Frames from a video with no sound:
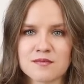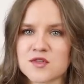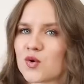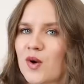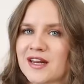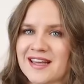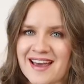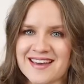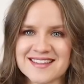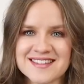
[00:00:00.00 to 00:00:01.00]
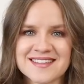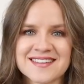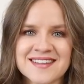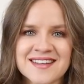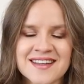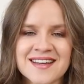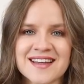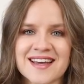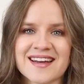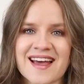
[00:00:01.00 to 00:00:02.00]
28.
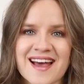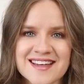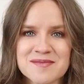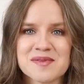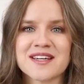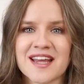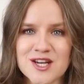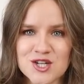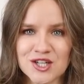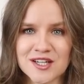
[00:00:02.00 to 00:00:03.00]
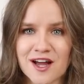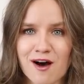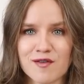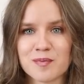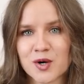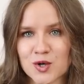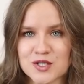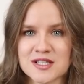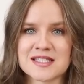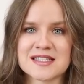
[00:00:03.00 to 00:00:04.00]
An explanation of a
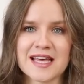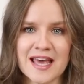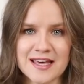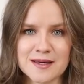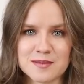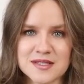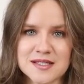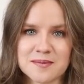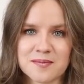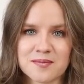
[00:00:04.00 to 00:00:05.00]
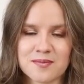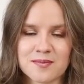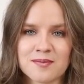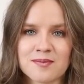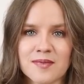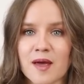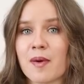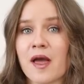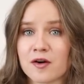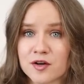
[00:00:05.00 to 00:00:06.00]
person's aims. A
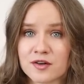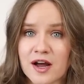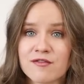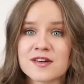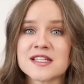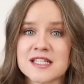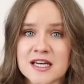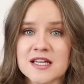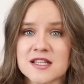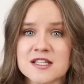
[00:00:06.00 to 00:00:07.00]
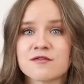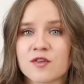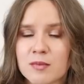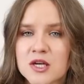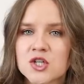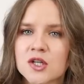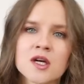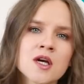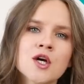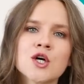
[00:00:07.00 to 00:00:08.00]
paragraph containing this information
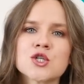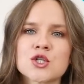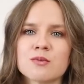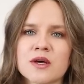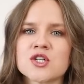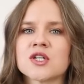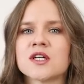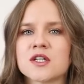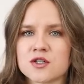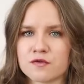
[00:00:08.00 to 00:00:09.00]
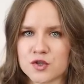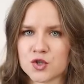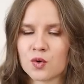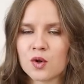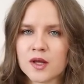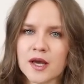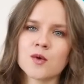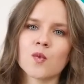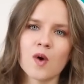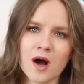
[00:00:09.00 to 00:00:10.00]
should mention an individual
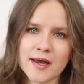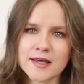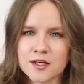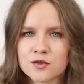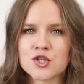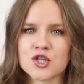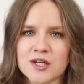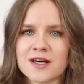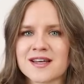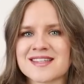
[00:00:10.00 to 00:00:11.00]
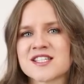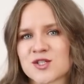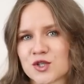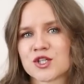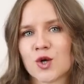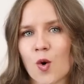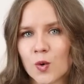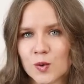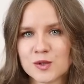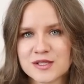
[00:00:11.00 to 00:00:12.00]
and why he or she has certain
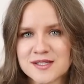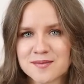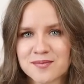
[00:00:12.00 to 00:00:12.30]
goals.